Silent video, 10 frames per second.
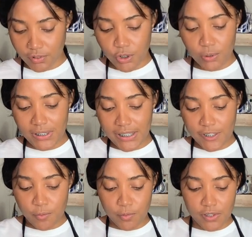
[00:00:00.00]
2
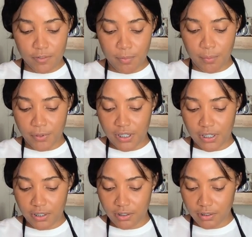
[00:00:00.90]
teaspoons of
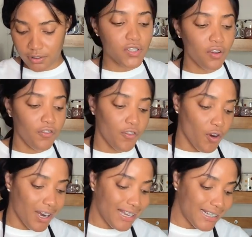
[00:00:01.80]
paprika. So
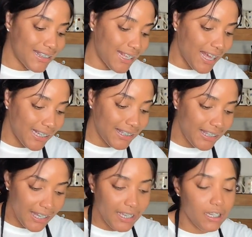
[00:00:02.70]
for a
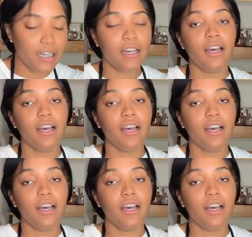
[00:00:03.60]
kick